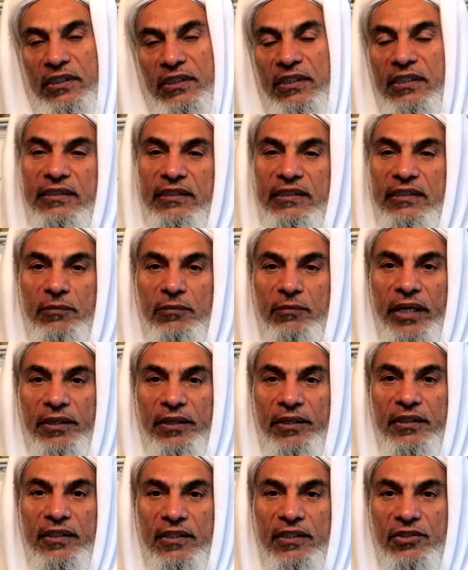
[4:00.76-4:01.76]
He said
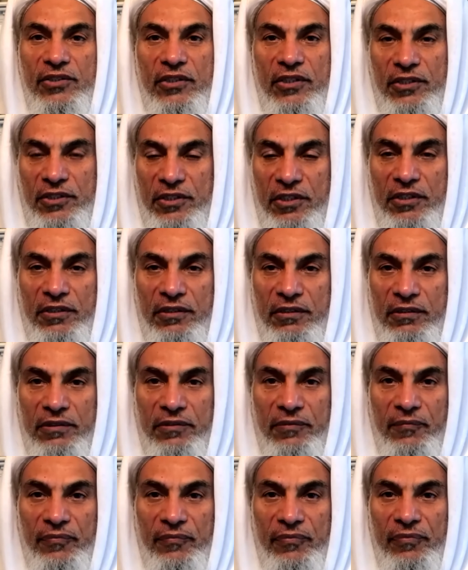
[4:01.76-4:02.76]
matter is eternal.
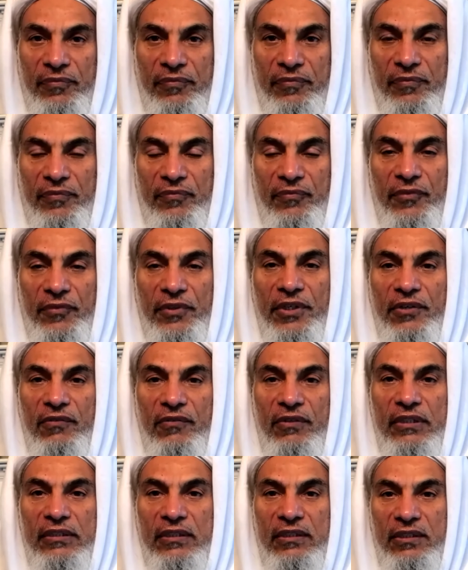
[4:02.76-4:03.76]
There
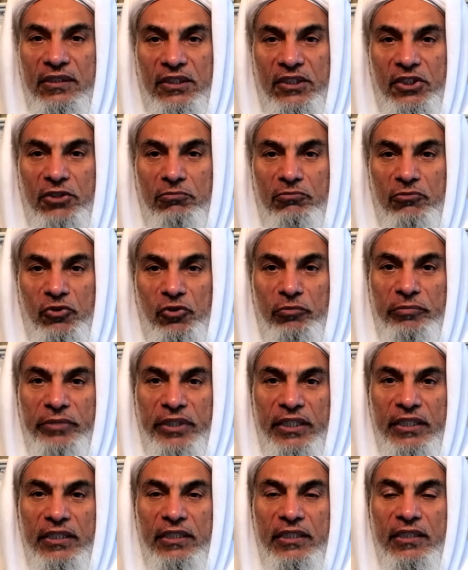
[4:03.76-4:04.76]
was no
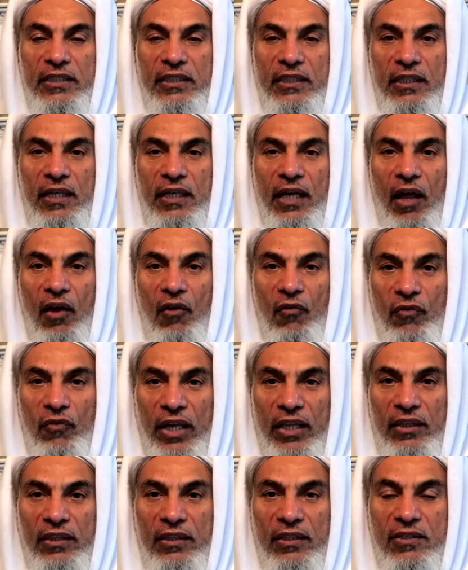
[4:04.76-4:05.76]
movement
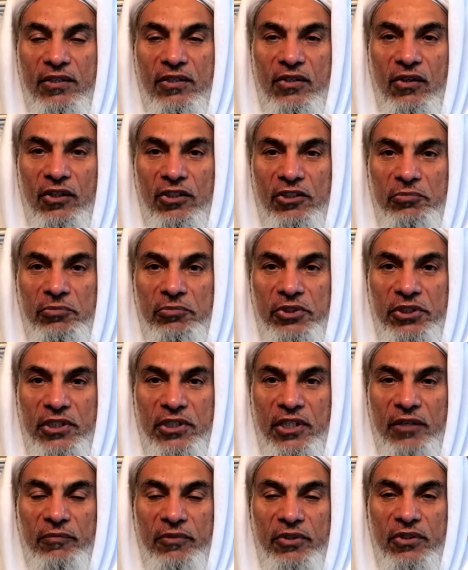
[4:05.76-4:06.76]
when this cosmos
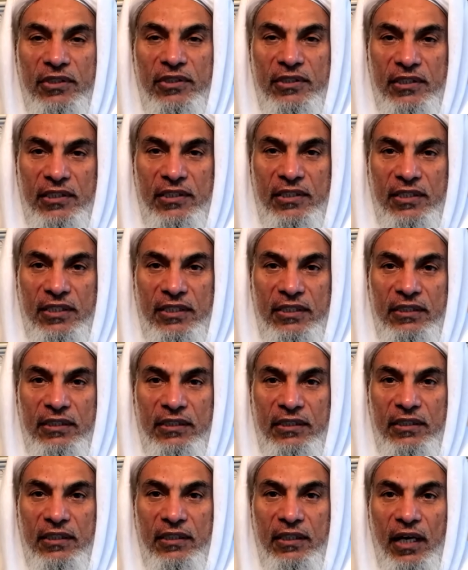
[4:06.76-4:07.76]
came into
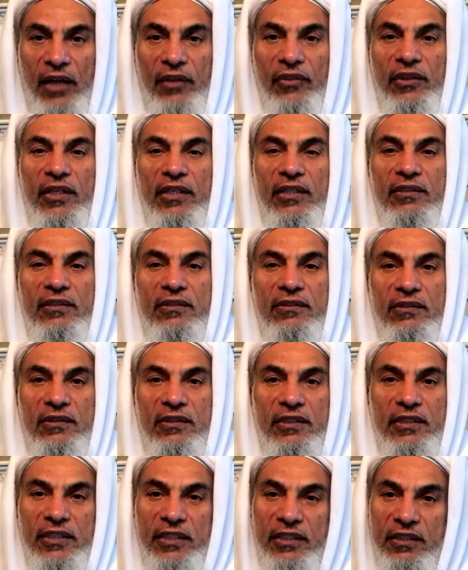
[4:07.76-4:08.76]
existence, and there is no
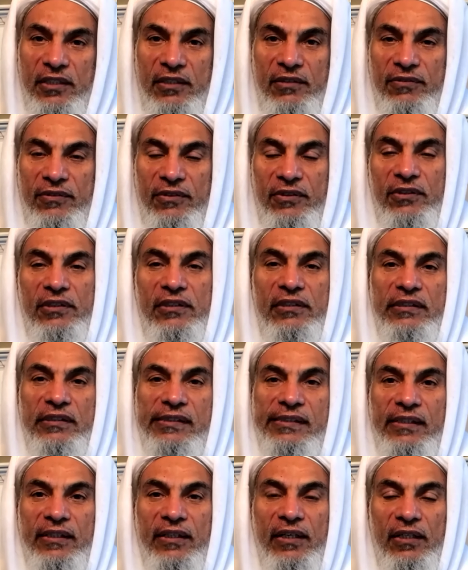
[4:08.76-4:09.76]
creator, of course.
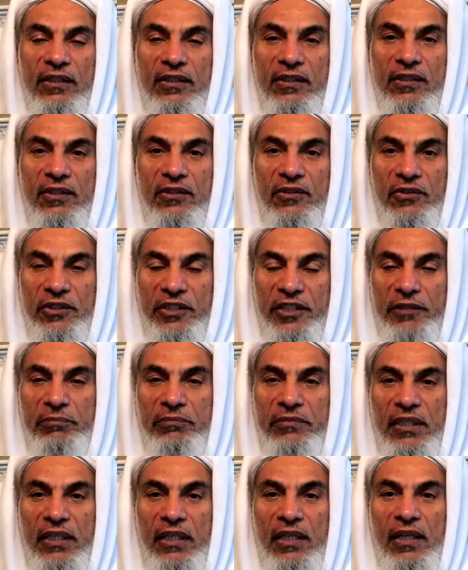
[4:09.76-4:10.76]
According to
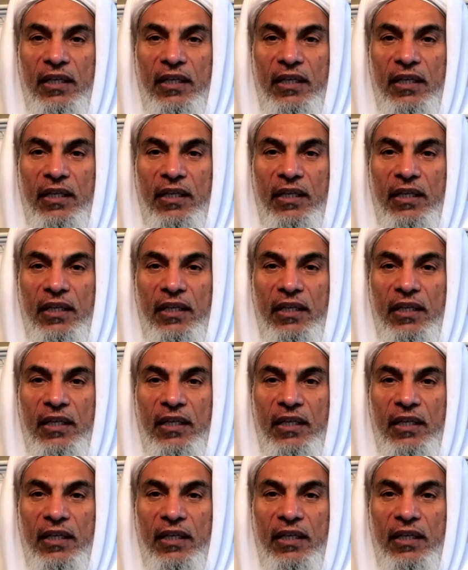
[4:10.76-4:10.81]
him,